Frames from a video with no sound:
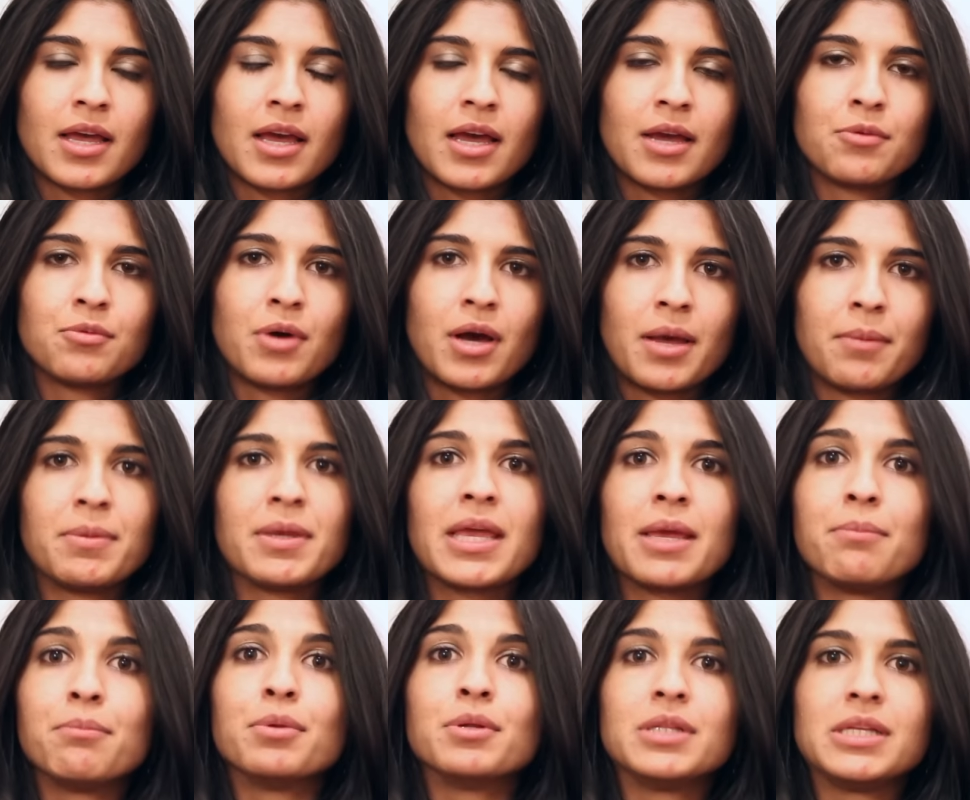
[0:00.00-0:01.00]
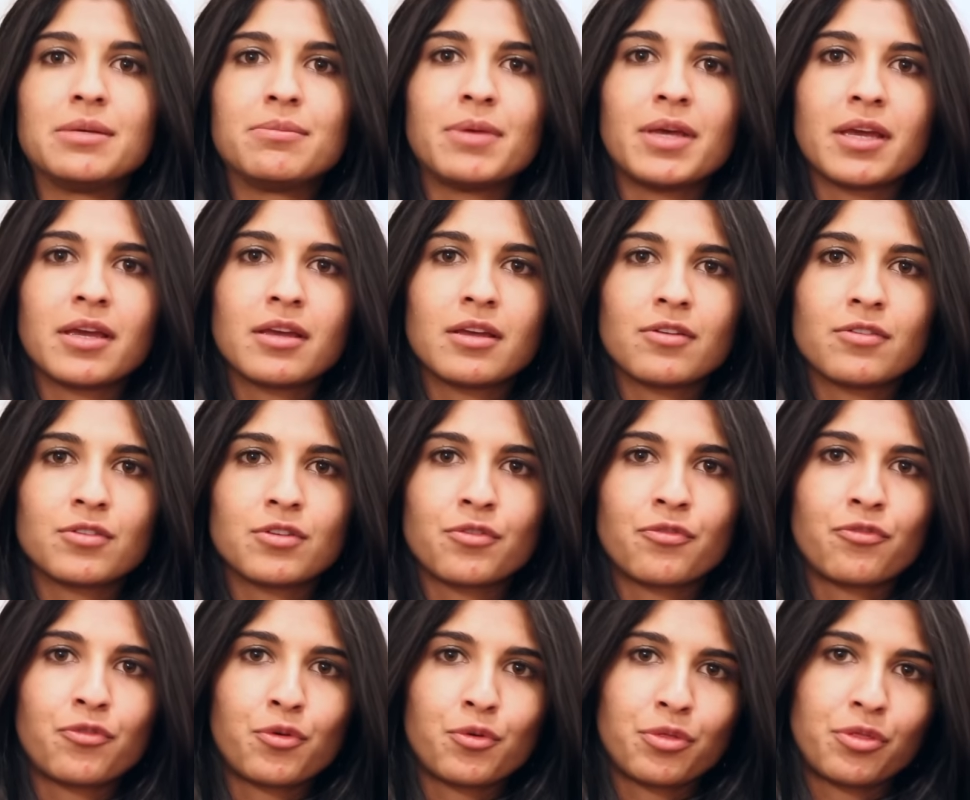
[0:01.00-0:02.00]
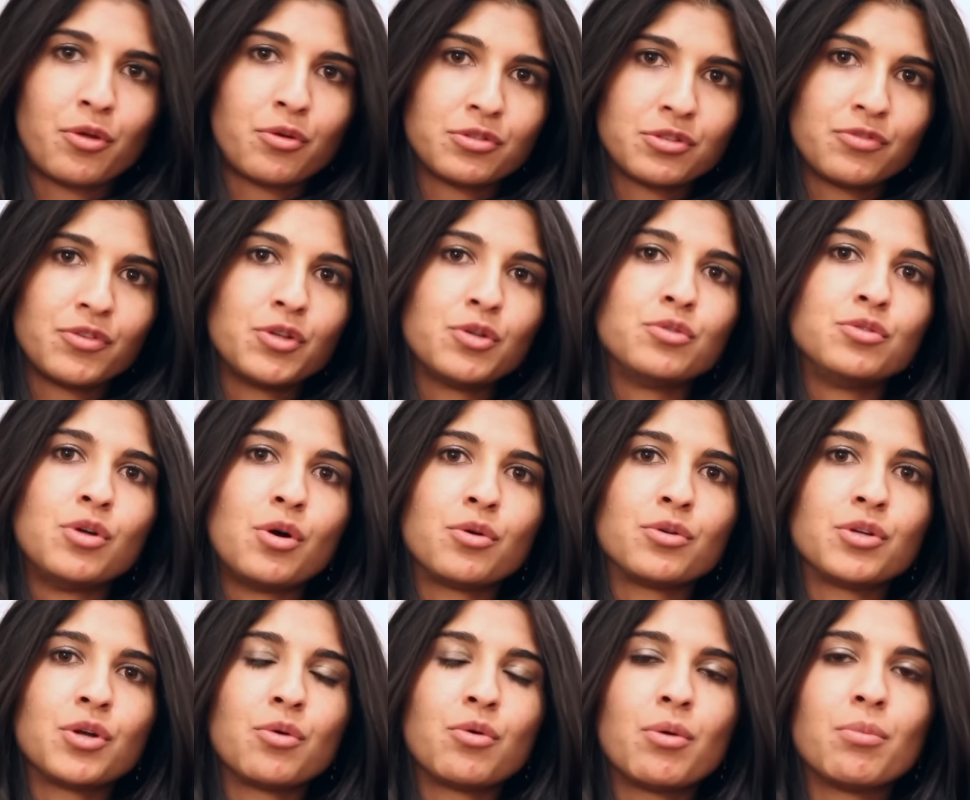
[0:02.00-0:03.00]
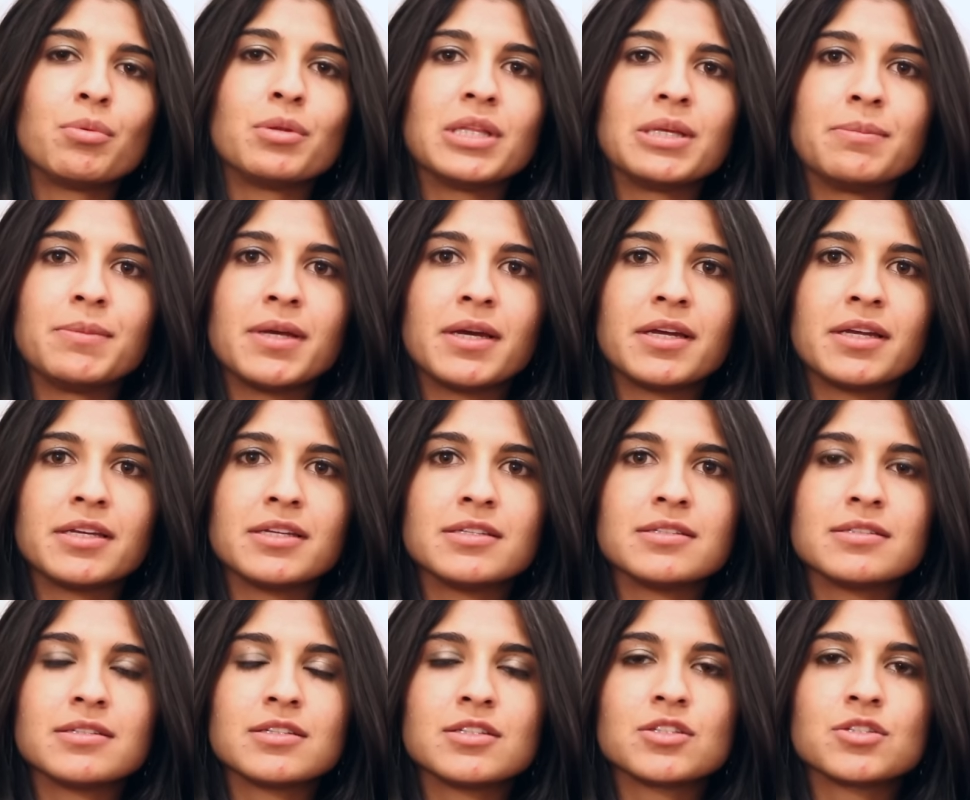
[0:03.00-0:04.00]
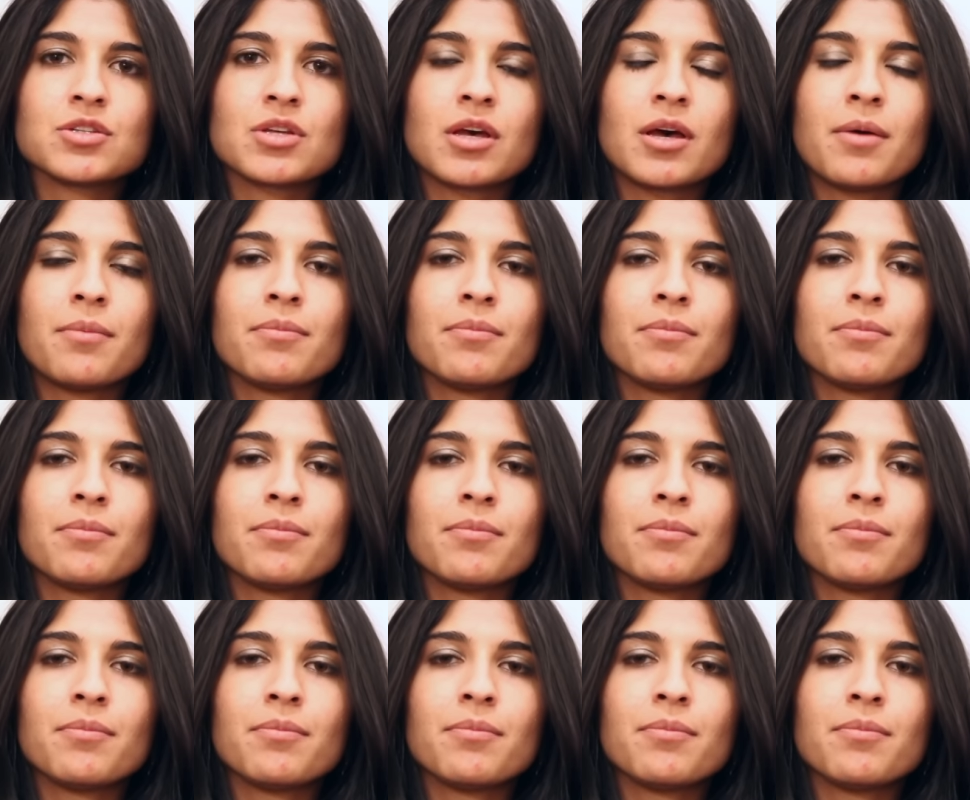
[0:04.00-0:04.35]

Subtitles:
I became bulimic. So for those of you who don't know what bulimia is, it's